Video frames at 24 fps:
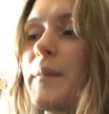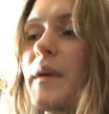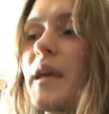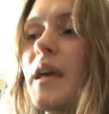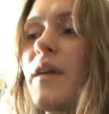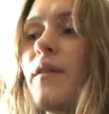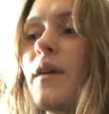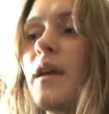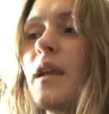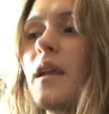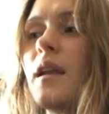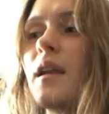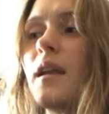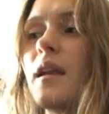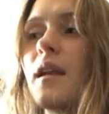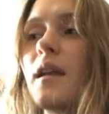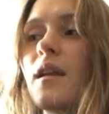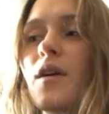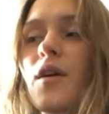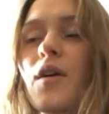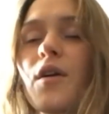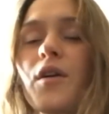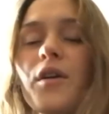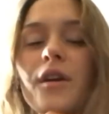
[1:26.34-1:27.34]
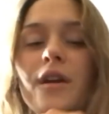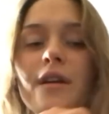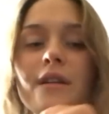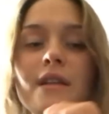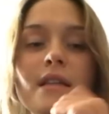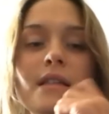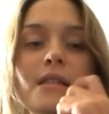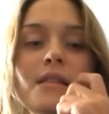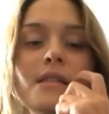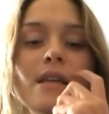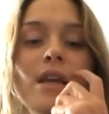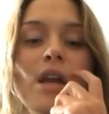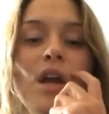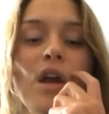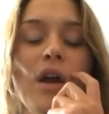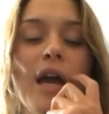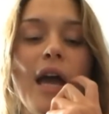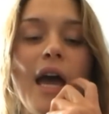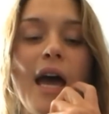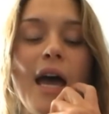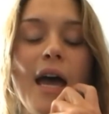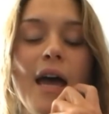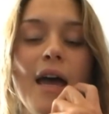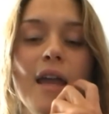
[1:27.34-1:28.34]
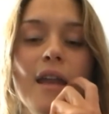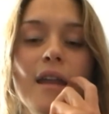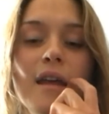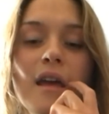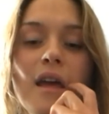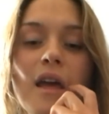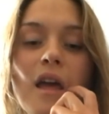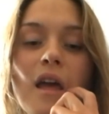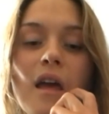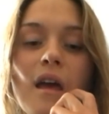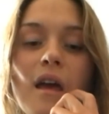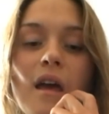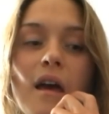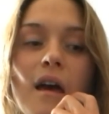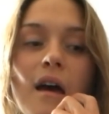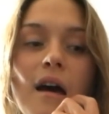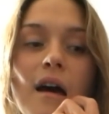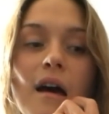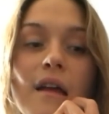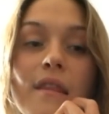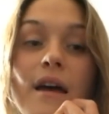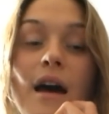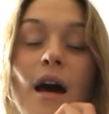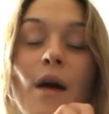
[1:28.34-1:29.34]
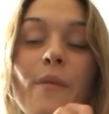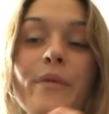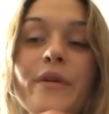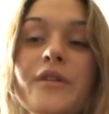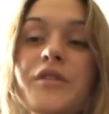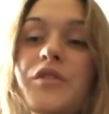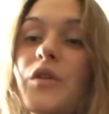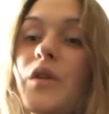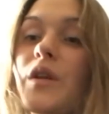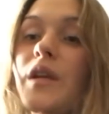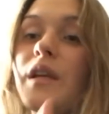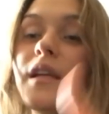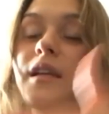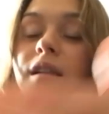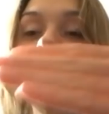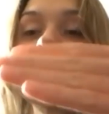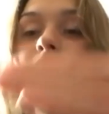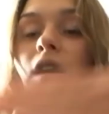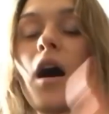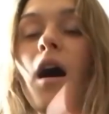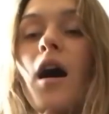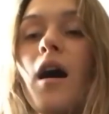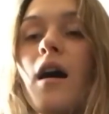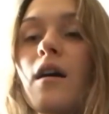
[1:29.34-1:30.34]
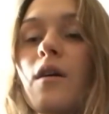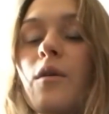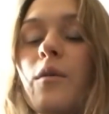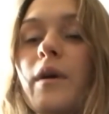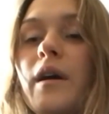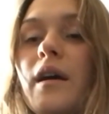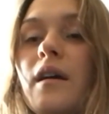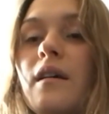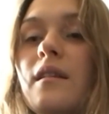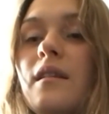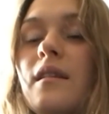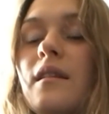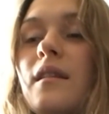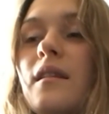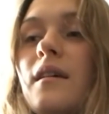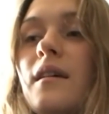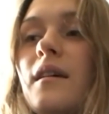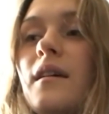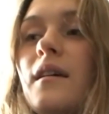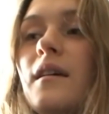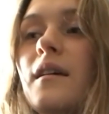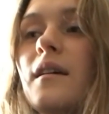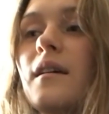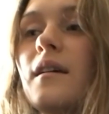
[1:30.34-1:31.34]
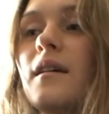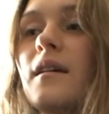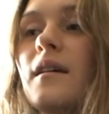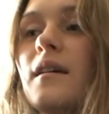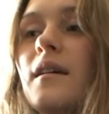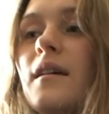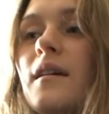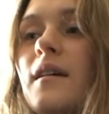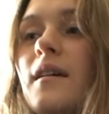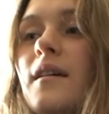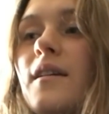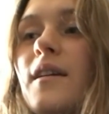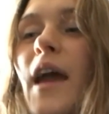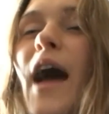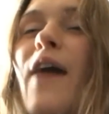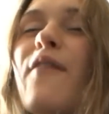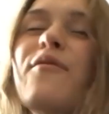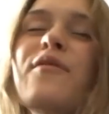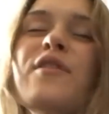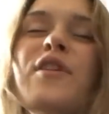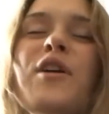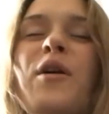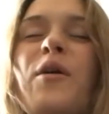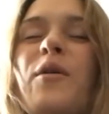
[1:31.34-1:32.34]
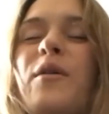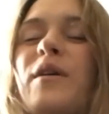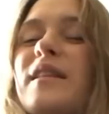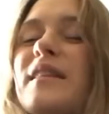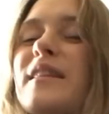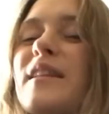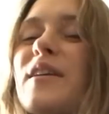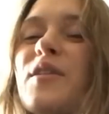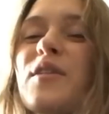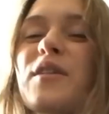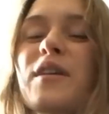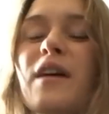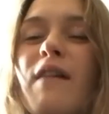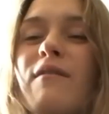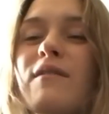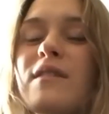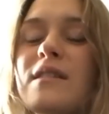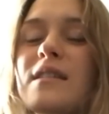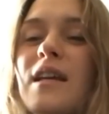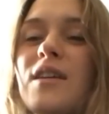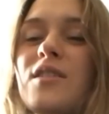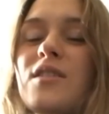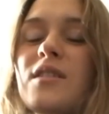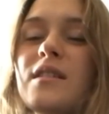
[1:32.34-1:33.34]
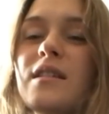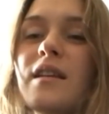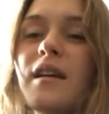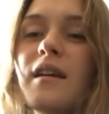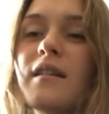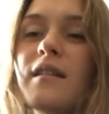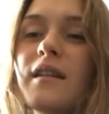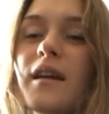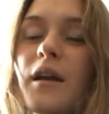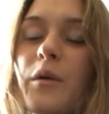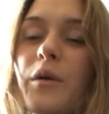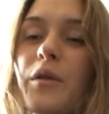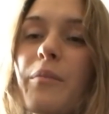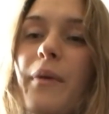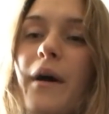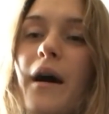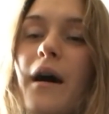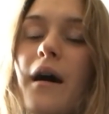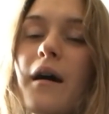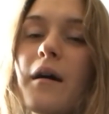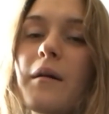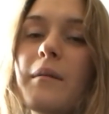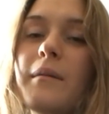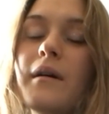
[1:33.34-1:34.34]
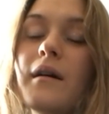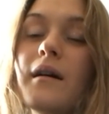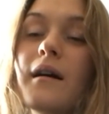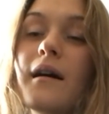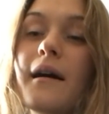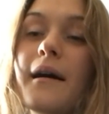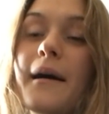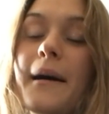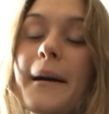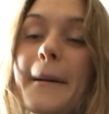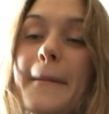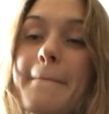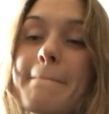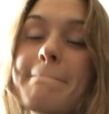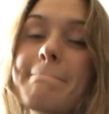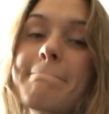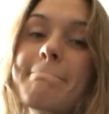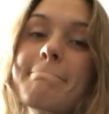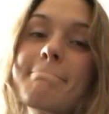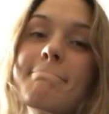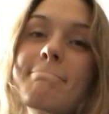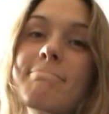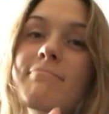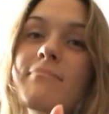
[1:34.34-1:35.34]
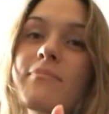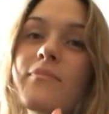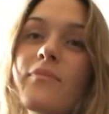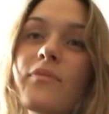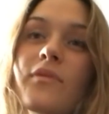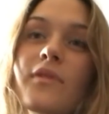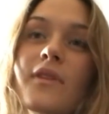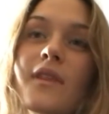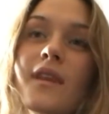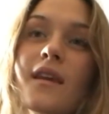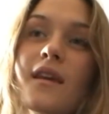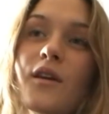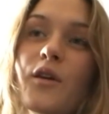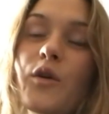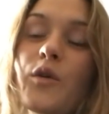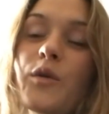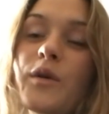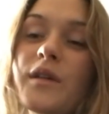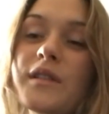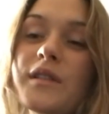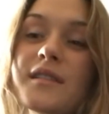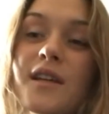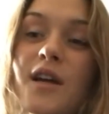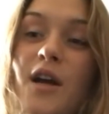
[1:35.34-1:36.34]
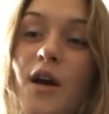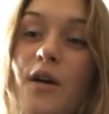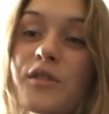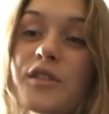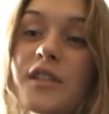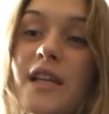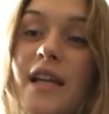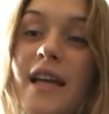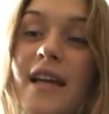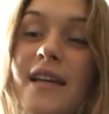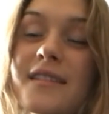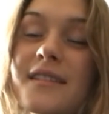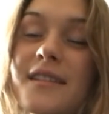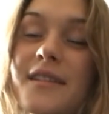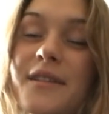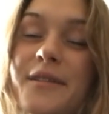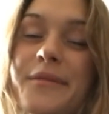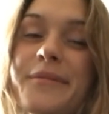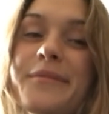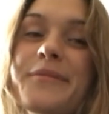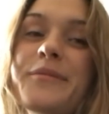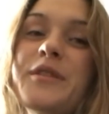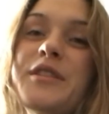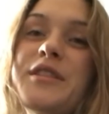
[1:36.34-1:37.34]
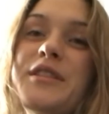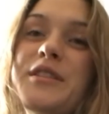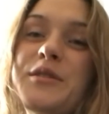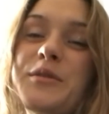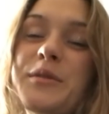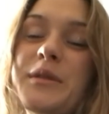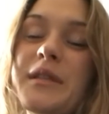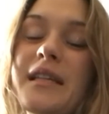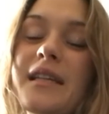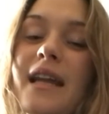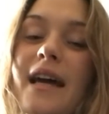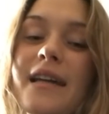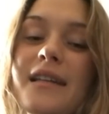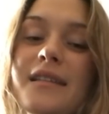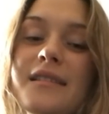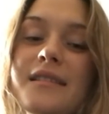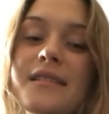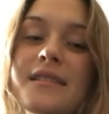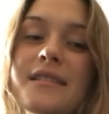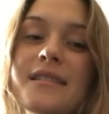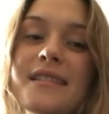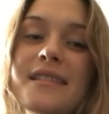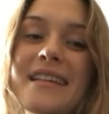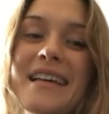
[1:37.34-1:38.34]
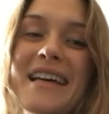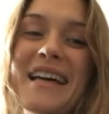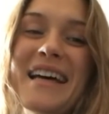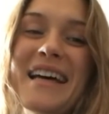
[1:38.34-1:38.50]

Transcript: even earlier this year, I had uh, the opportunity to talk with have you know little conversations here and there with Bob, um, who is the coach at ASU, which is really nice.